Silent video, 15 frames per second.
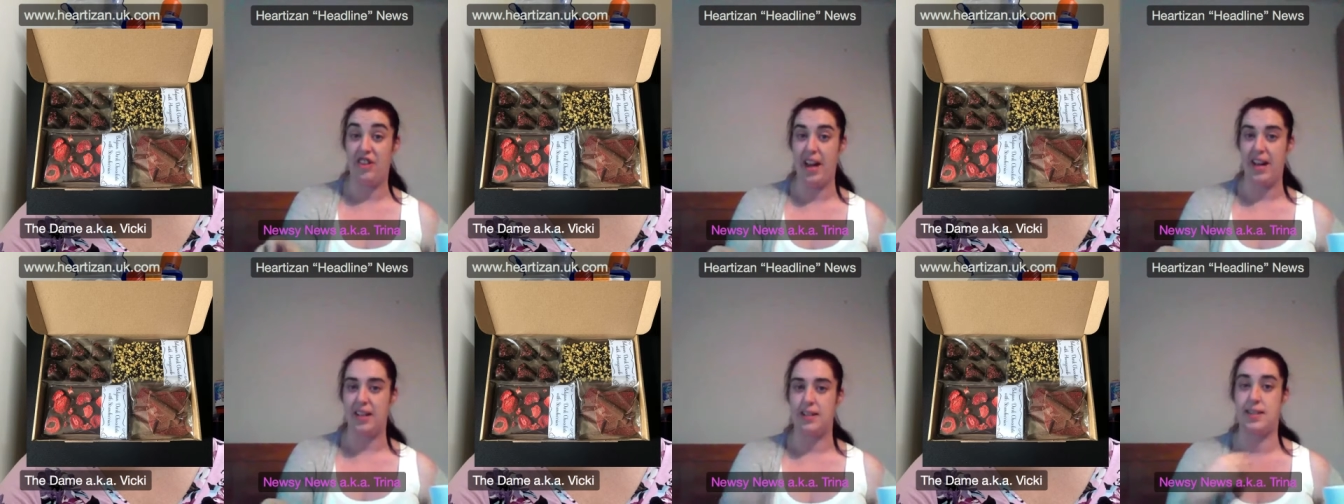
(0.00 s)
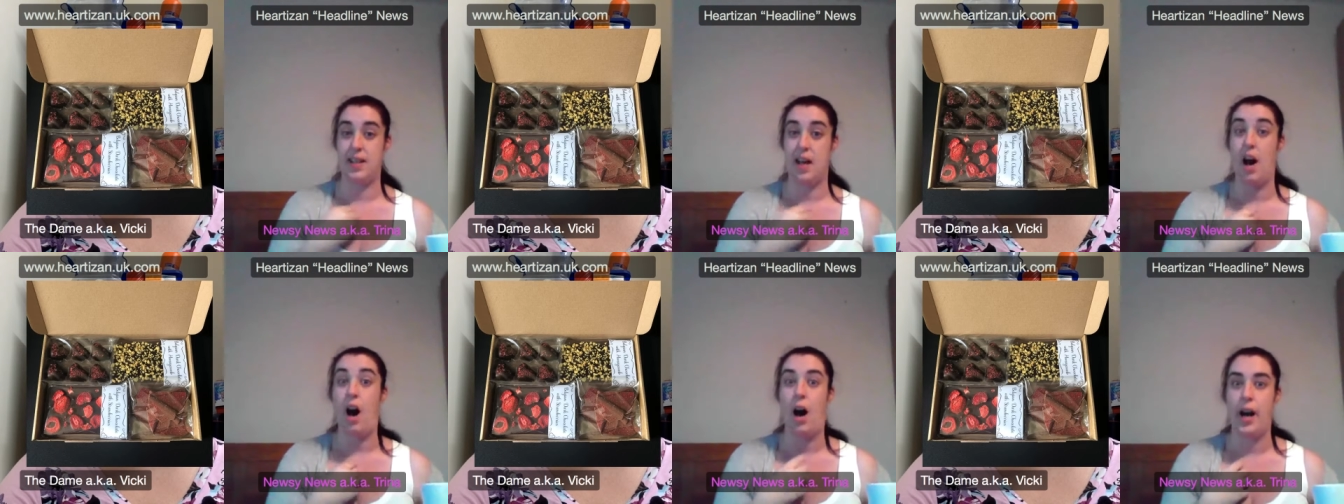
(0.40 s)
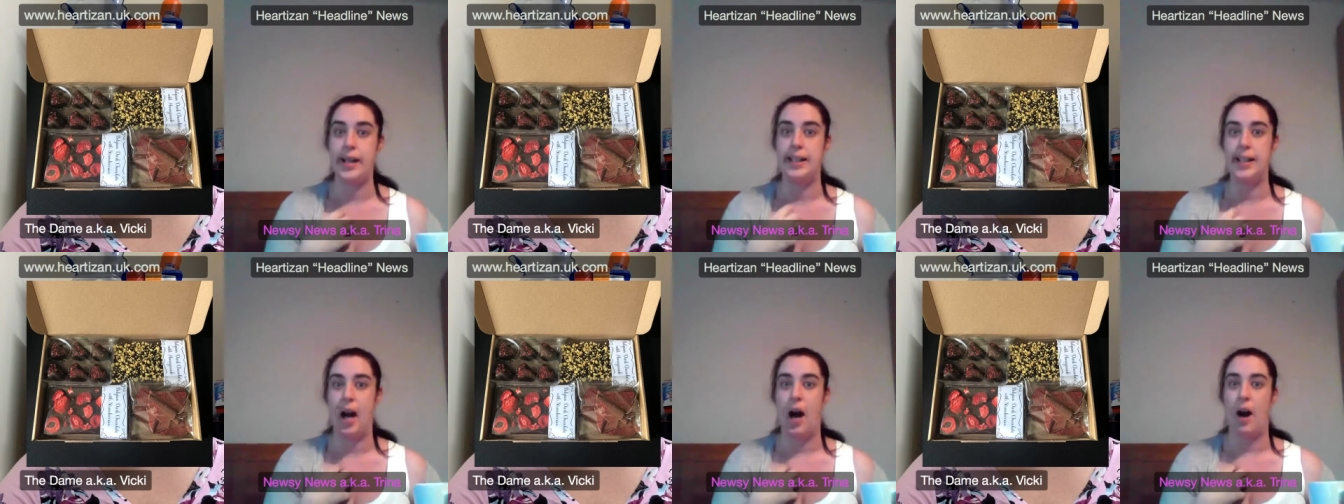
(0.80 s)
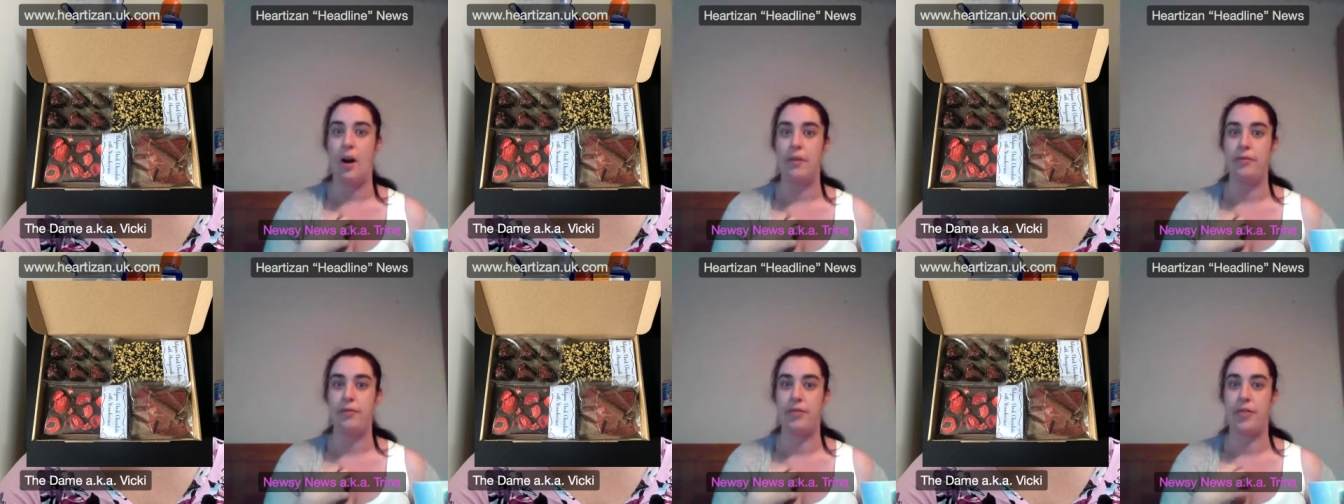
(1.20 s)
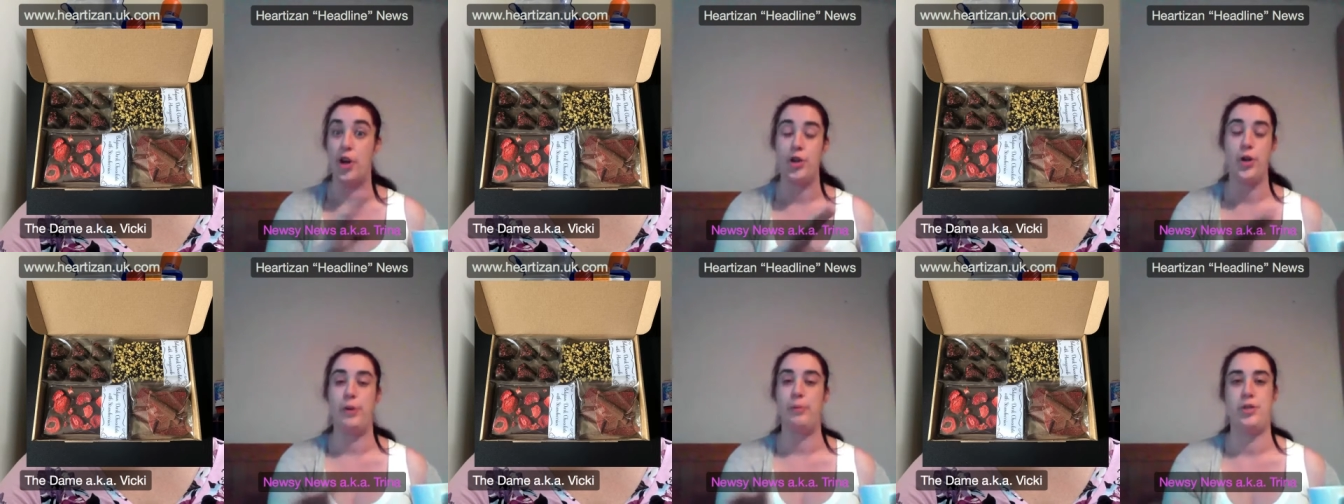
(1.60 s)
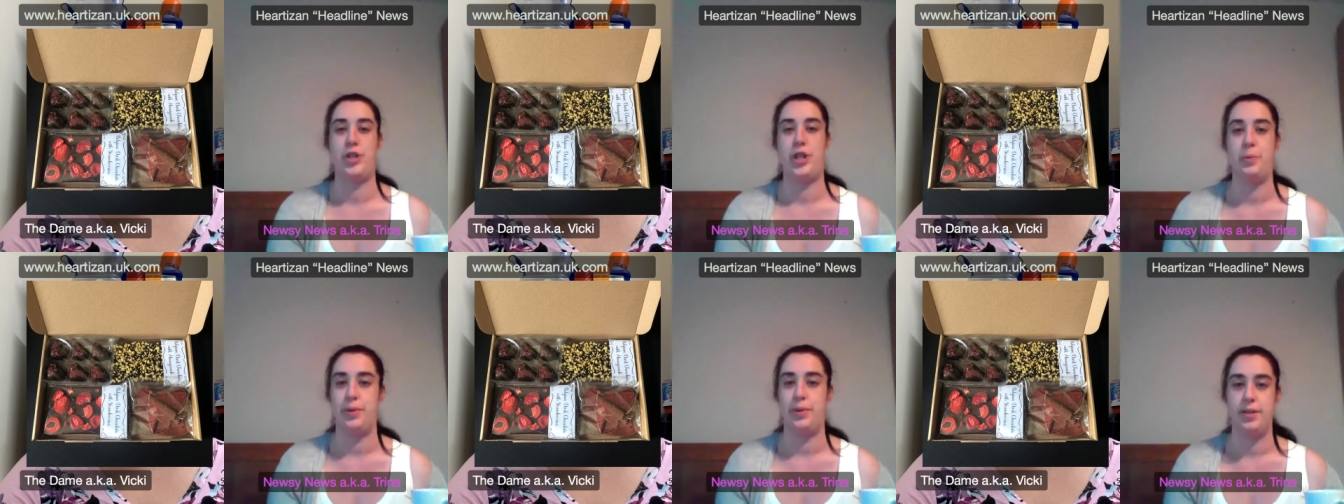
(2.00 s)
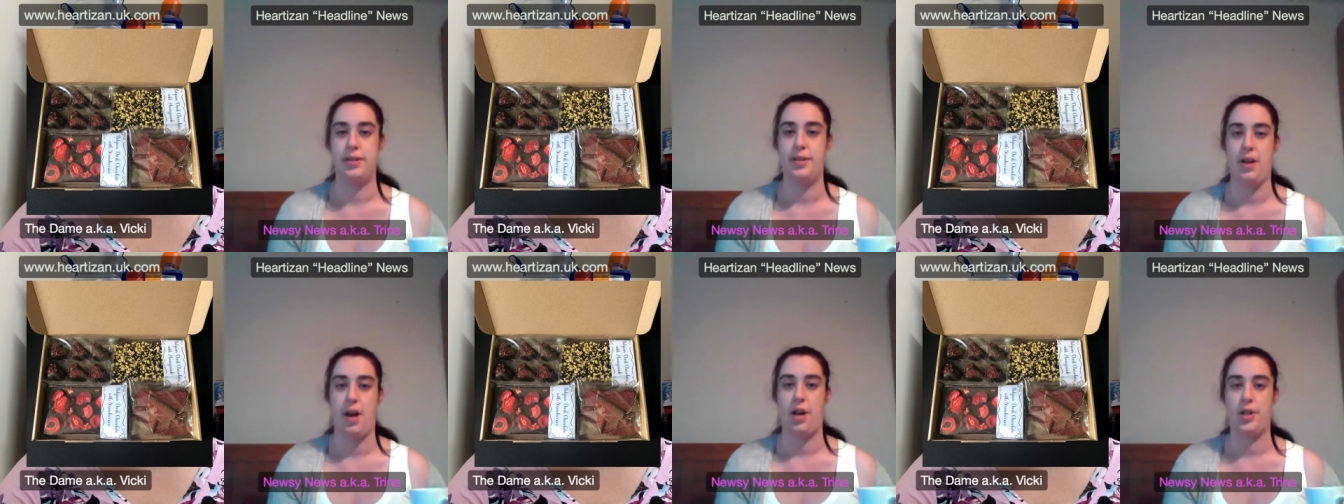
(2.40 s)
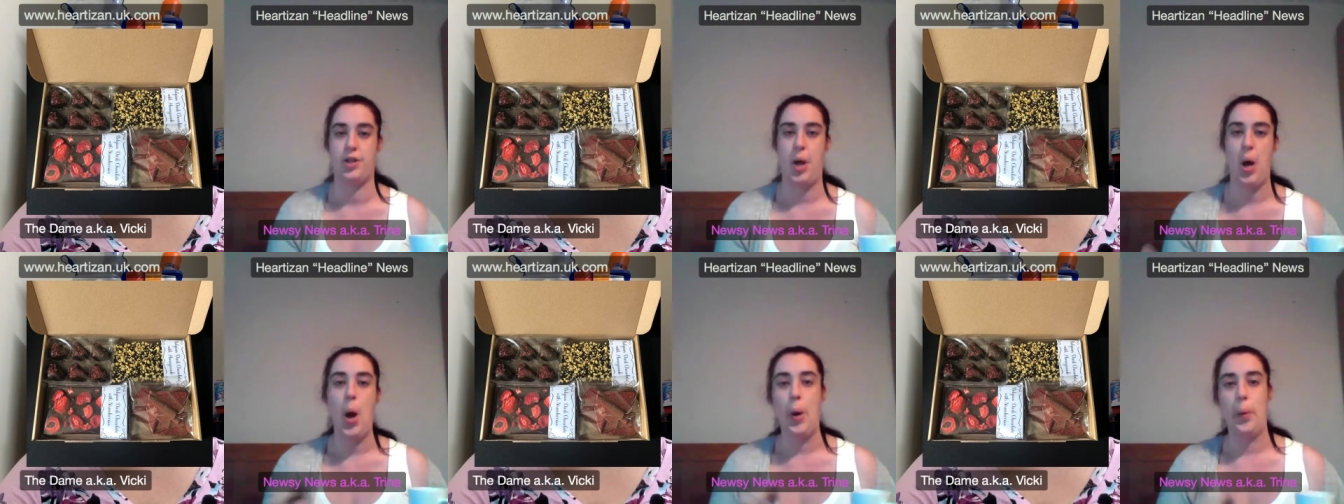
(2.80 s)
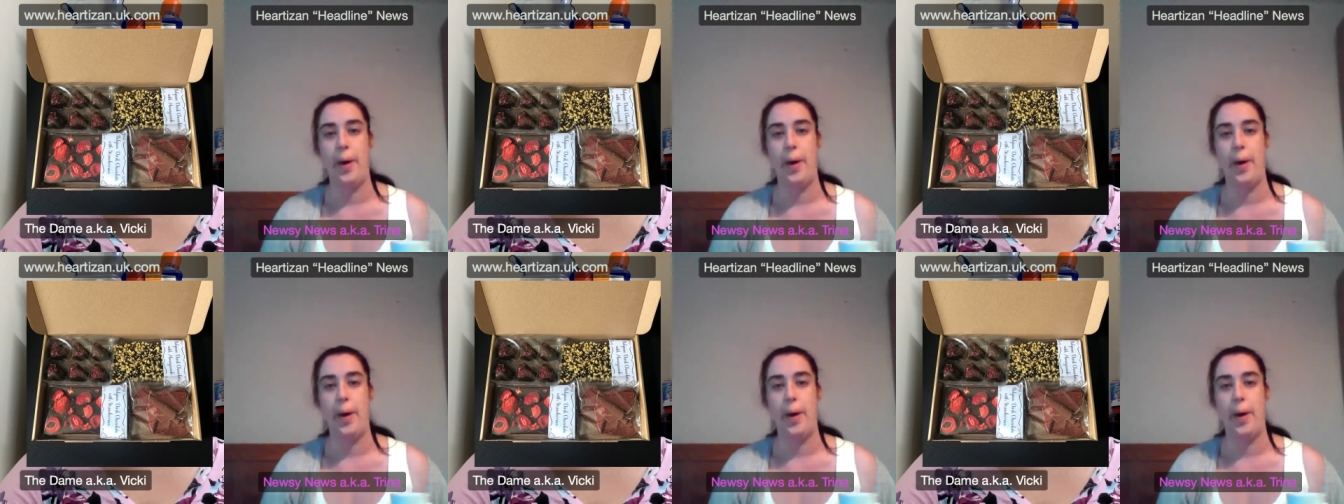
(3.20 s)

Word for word: things that I love that I knew she wouldn't touch.